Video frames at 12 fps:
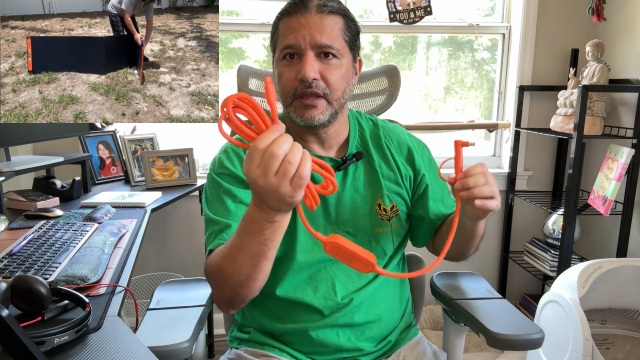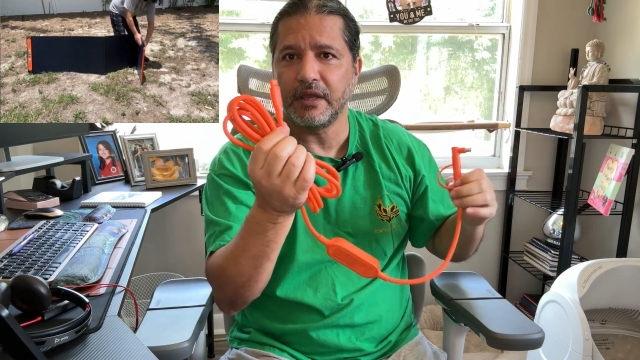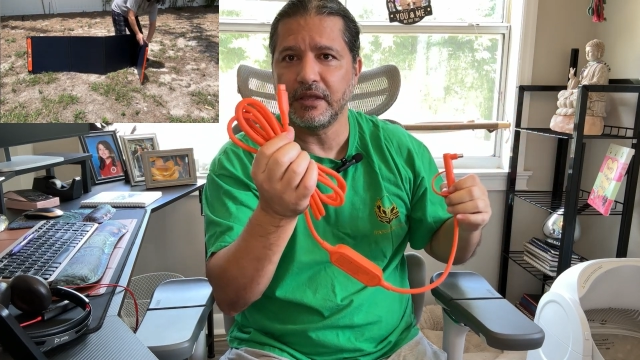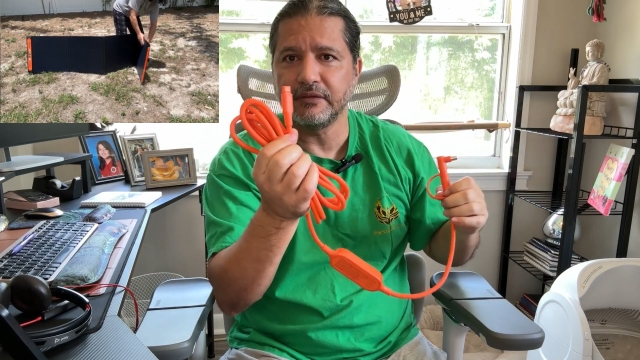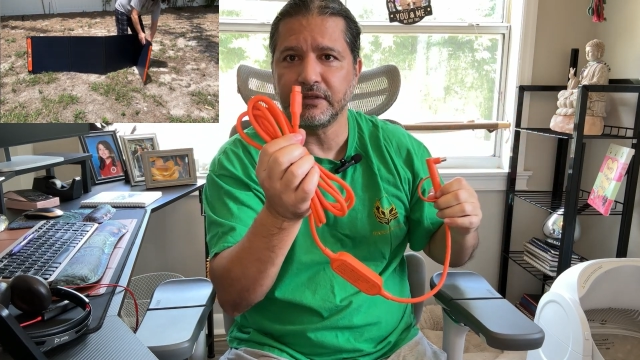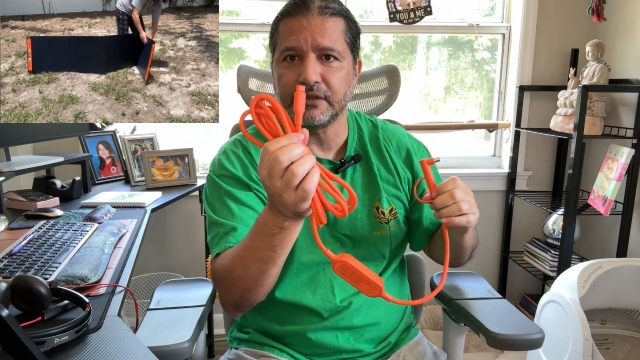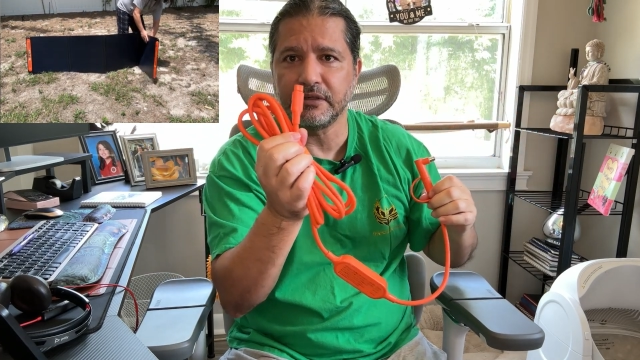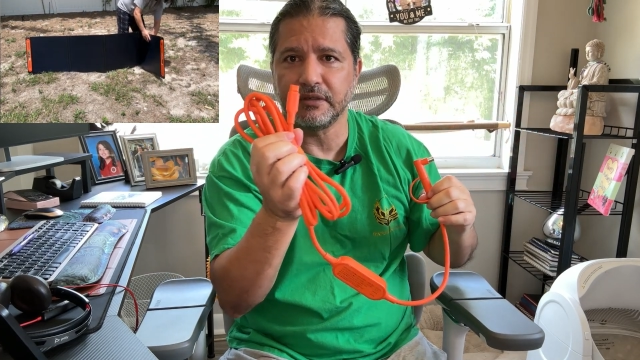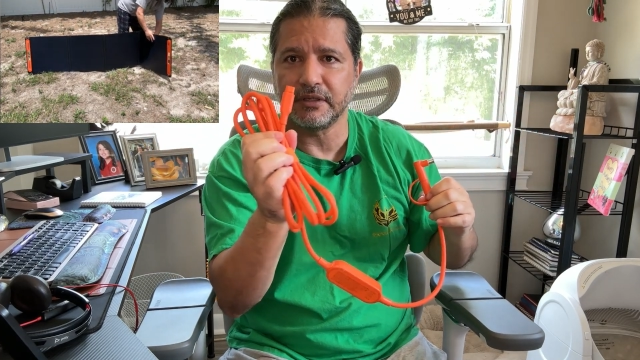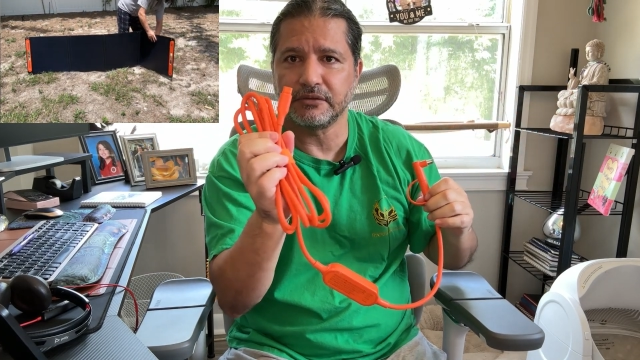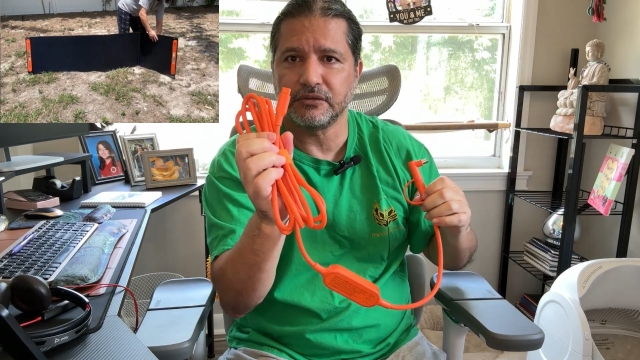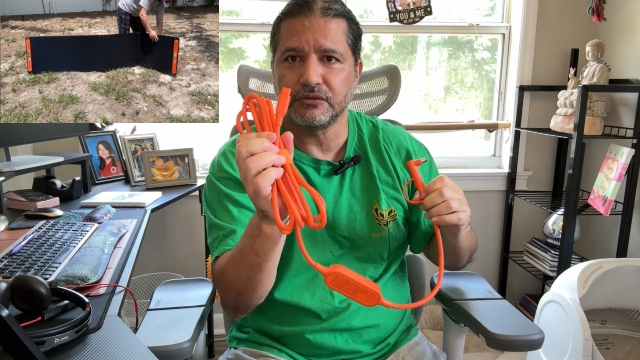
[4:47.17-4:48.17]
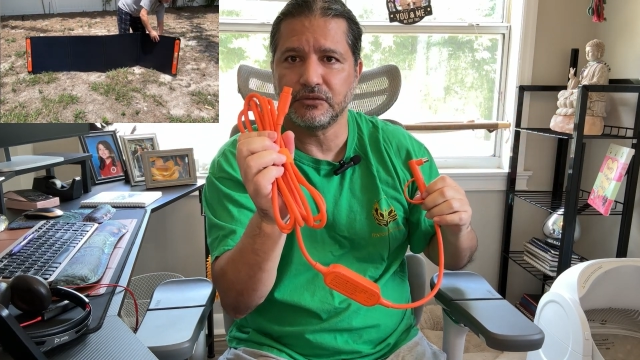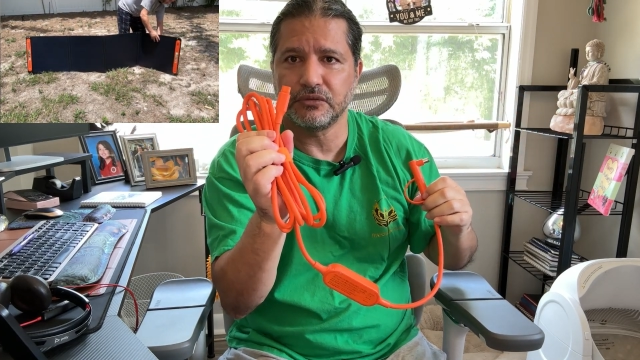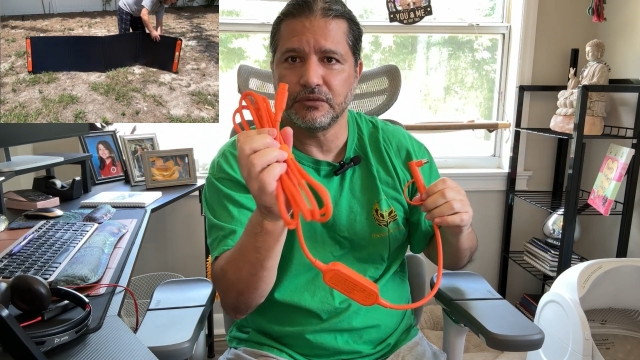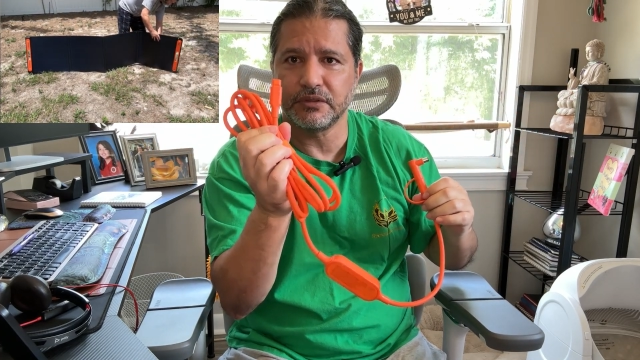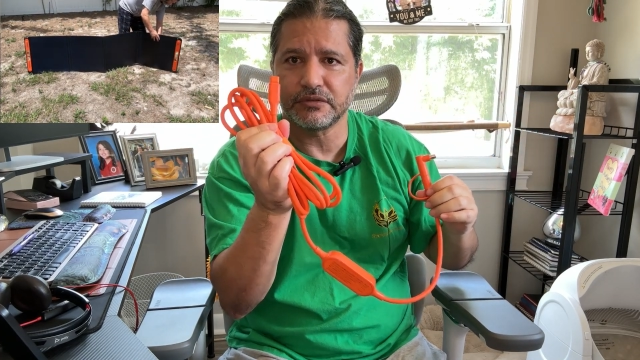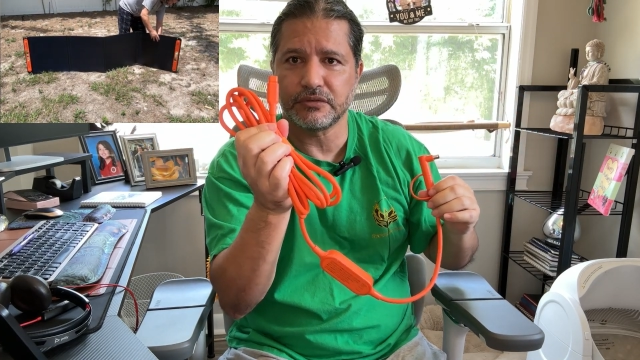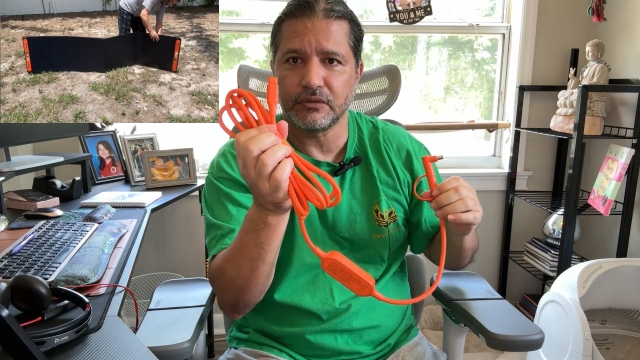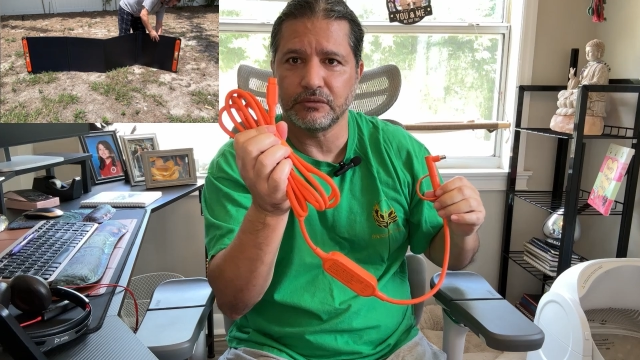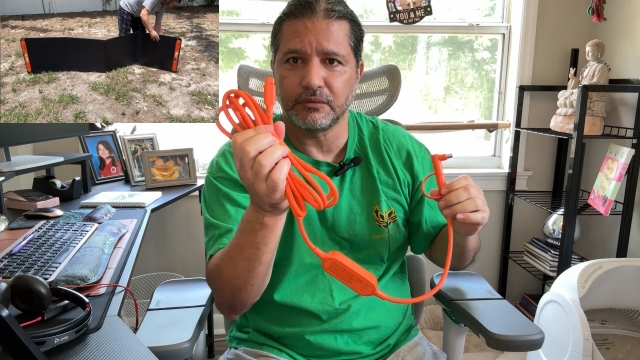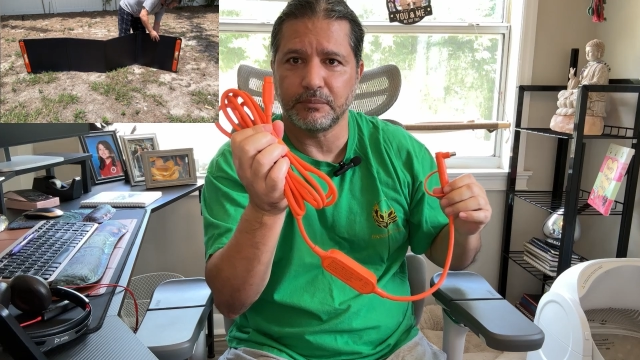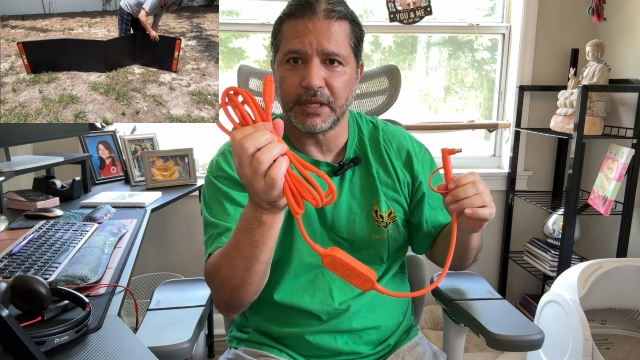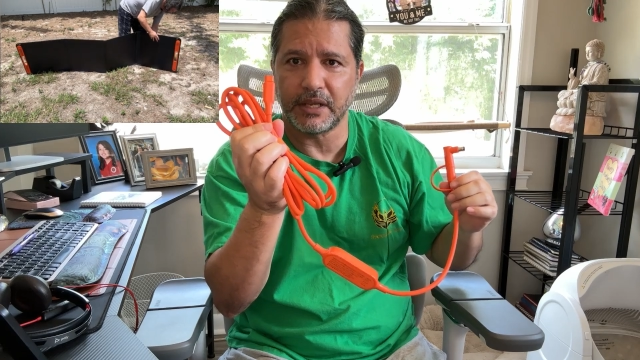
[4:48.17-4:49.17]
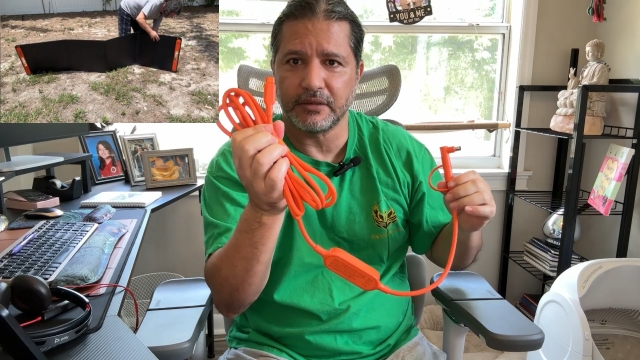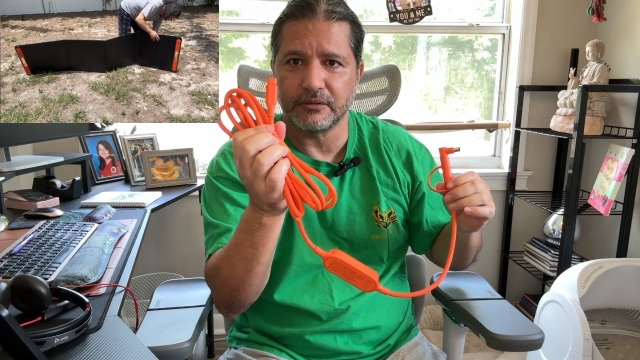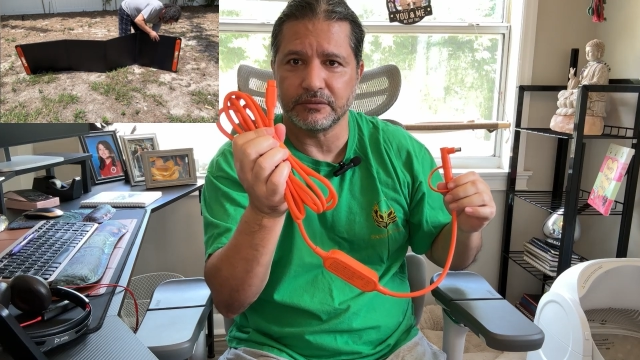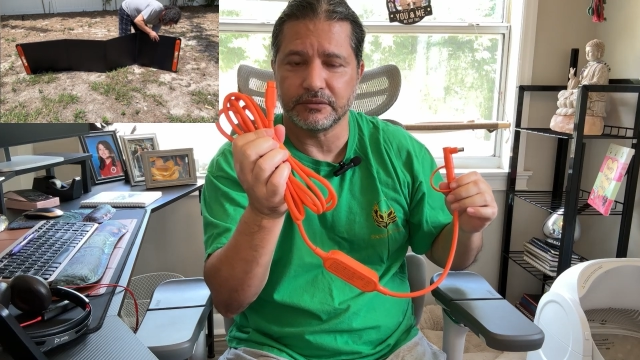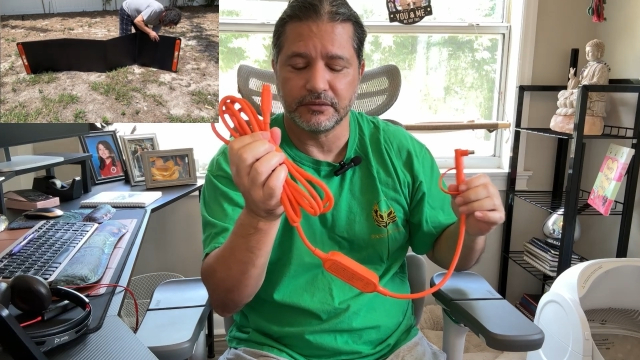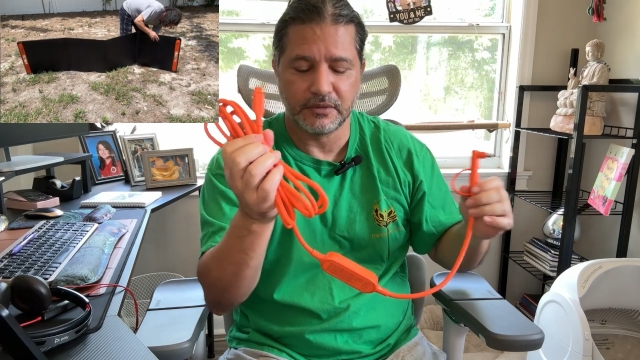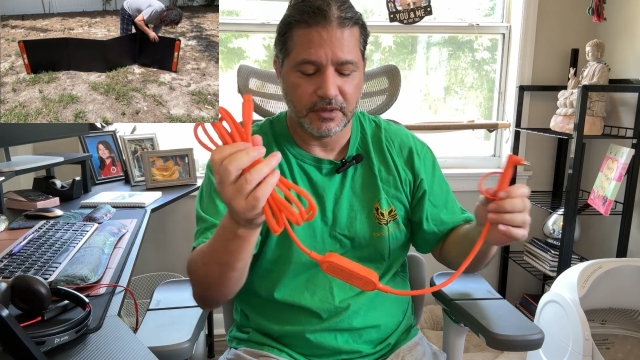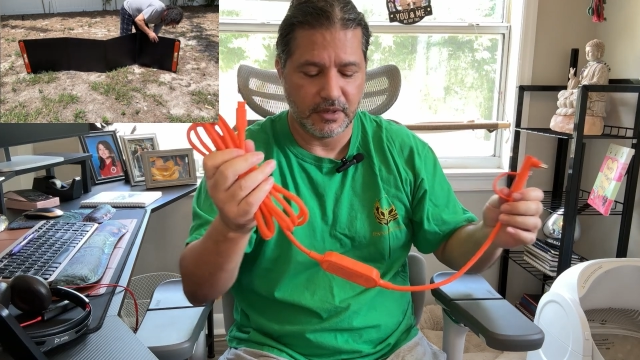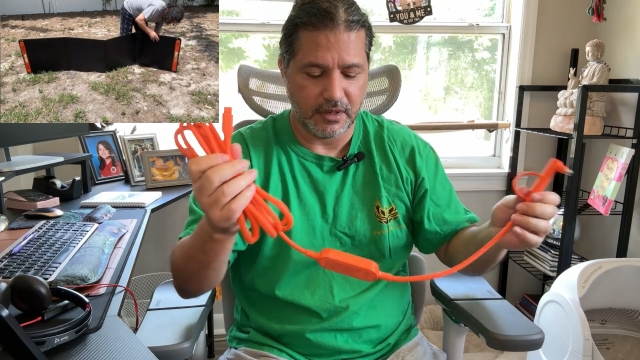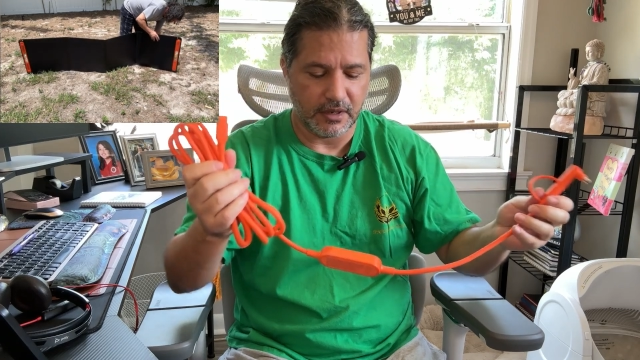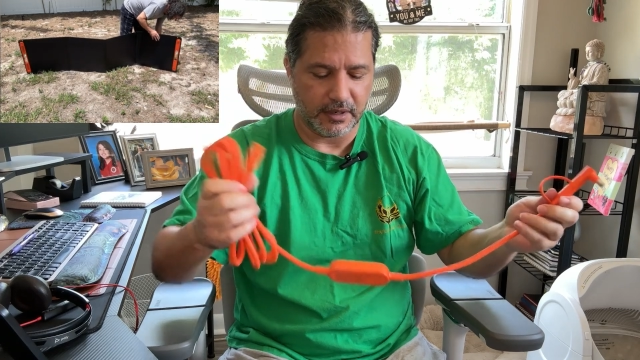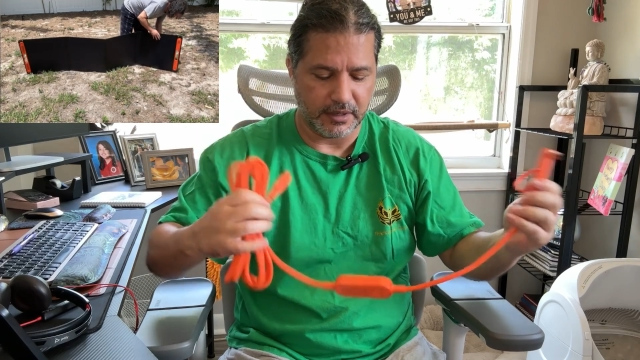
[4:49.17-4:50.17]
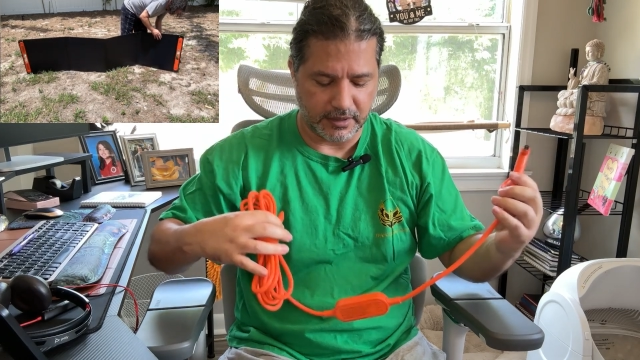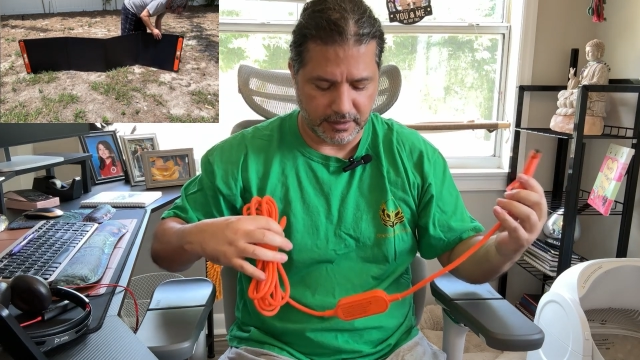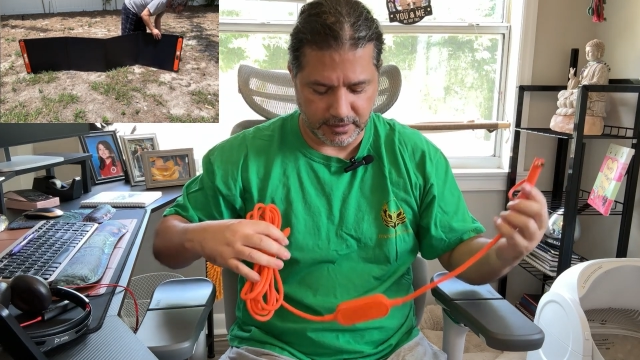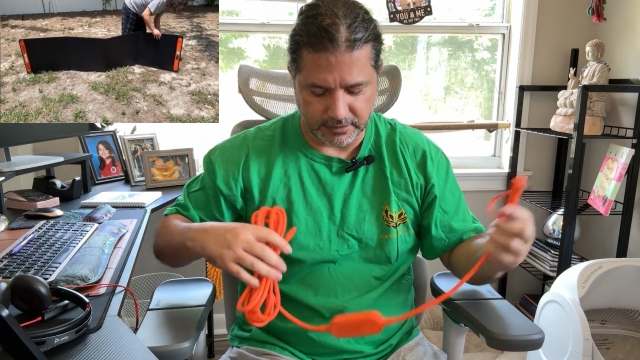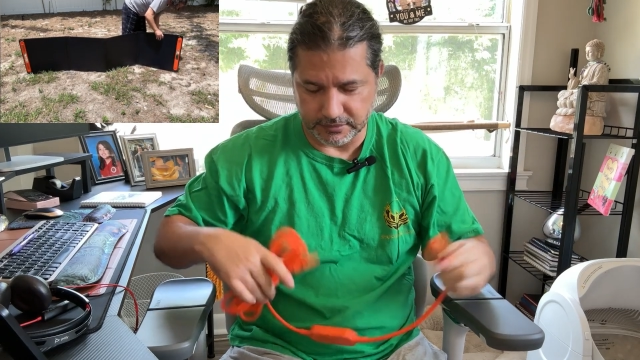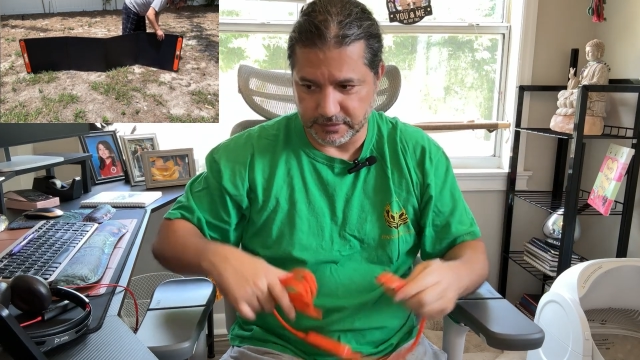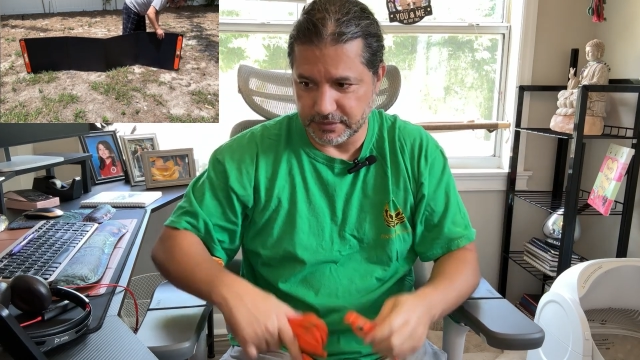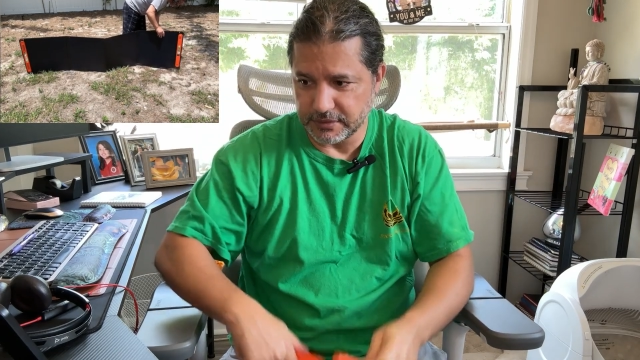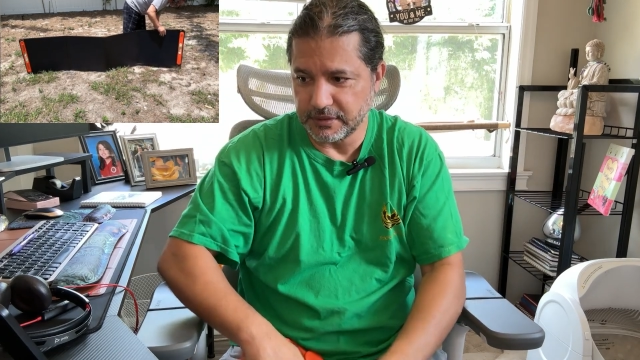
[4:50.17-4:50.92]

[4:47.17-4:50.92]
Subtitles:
and the connector to the solar panels. And